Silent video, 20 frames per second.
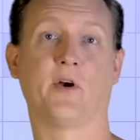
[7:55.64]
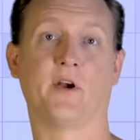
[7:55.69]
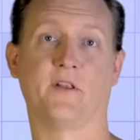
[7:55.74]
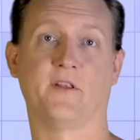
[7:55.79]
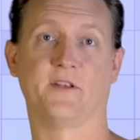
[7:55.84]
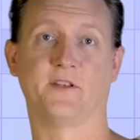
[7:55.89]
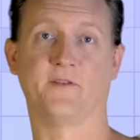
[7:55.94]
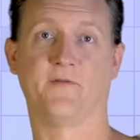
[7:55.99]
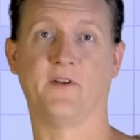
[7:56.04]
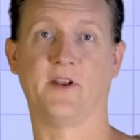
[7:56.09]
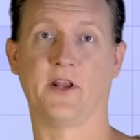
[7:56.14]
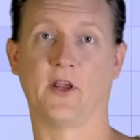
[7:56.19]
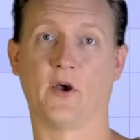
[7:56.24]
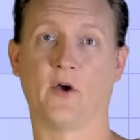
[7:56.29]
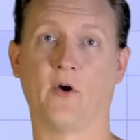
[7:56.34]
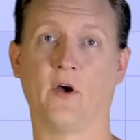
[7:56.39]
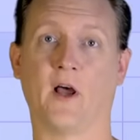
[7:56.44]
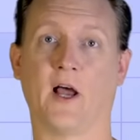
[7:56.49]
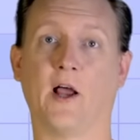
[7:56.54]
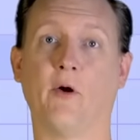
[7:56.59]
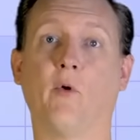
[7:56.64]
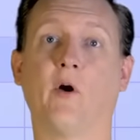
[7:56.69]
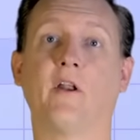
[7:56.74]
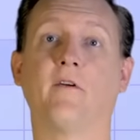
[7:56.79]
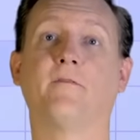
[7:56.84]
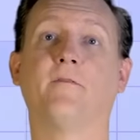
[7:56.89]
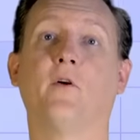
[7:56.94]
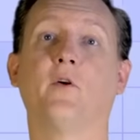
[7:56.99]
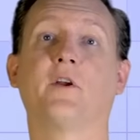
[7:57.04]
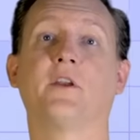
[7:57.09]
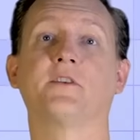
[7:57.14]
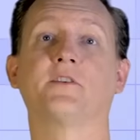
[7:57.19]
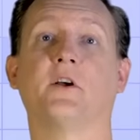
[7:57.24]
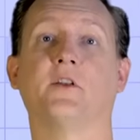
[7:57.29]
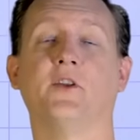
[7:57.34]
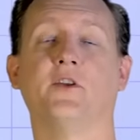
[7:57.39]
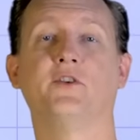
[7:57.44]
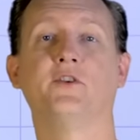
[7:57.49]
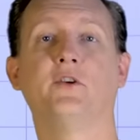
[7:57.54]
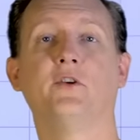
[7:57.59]
part of this video, I want to focus
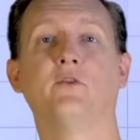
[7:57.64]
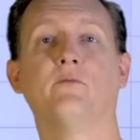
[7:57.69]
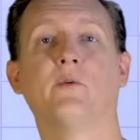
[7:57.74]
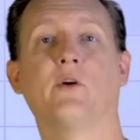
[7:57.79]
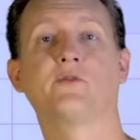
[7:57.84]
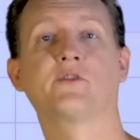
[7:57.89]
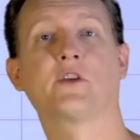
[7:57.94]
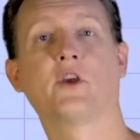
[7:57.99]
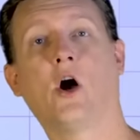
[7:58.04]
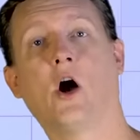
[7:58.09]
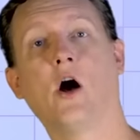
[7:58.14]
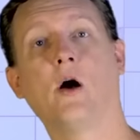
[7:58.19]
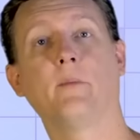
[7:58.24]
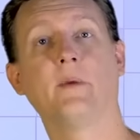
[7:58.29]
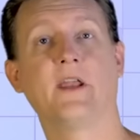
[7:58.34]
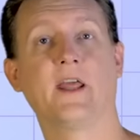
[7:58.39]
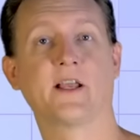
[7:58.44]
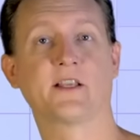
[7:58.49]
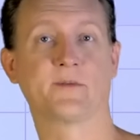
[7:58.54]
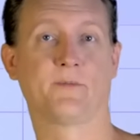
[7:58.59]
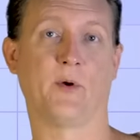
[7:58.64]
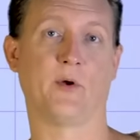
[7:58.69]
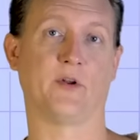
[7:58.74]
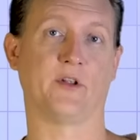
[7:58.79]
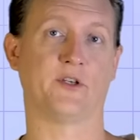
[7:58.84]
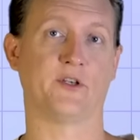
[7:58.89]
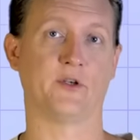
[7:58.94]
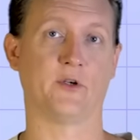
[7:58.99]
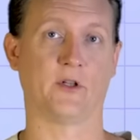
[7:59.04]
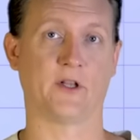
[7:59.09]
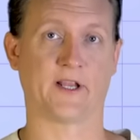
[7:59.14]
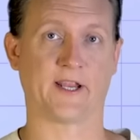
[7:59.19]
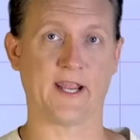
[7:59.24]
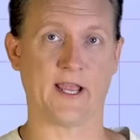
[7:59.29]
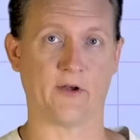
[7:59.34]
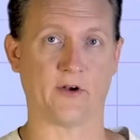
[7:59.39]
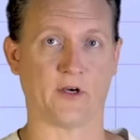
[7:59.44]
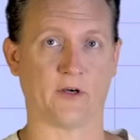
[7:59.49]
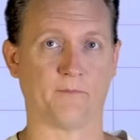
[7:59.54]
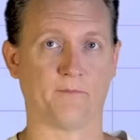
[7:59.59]
on the two most common exponents you'll
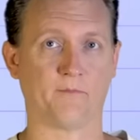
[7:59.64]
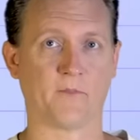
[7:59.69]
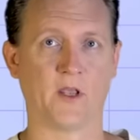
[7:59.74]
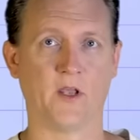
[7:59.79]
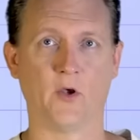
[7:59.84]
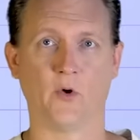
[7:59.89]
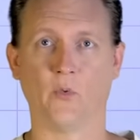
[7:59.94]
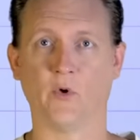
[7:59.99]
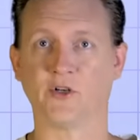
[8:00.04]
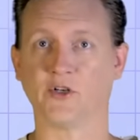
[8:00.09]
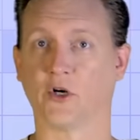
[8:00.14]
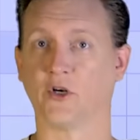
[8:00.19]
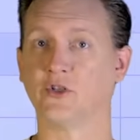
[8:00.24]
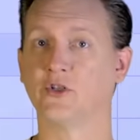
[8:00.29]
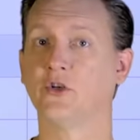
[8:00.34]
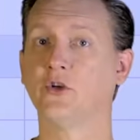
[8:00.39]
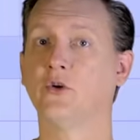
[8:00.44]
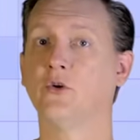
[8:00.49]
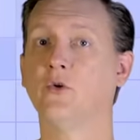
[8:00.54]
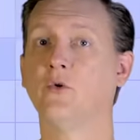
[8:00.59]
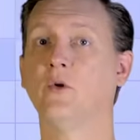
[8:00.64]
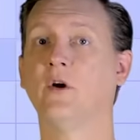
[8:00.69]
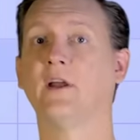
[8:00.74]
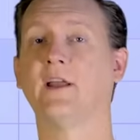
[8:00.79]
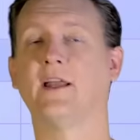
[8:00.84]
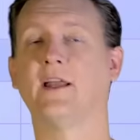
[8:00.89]
encounter, which are 2